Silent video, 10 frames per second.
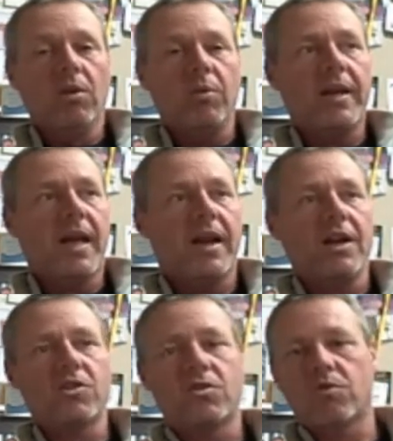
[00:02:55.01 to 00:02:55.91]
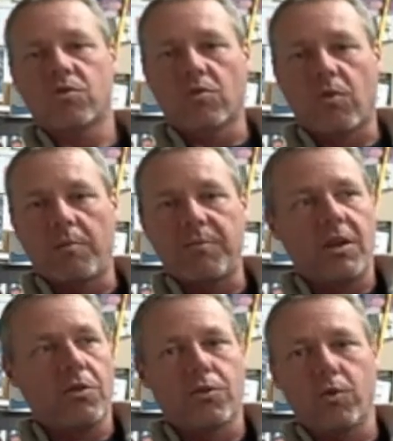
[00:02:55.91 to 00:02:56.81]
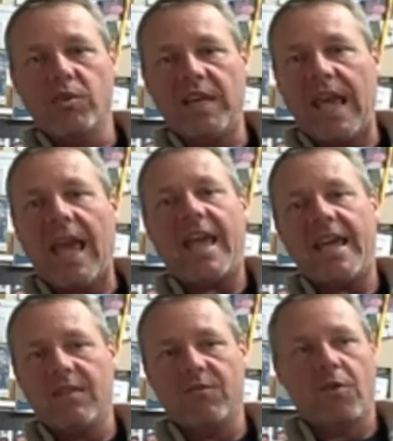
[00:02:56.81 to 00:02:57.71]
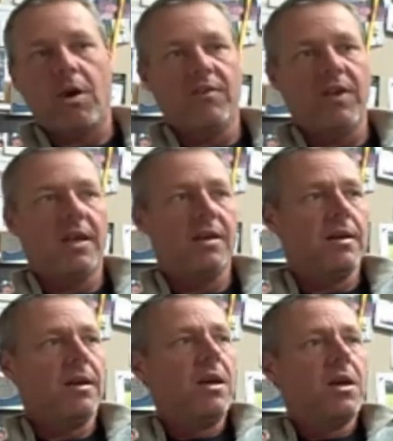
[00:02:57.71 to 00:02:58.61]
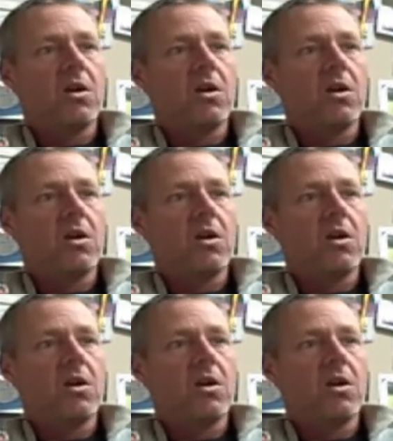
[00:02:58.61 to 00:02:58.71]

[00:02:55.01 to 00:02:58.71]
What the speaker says: we kind of trumped it and threw the A in front of it and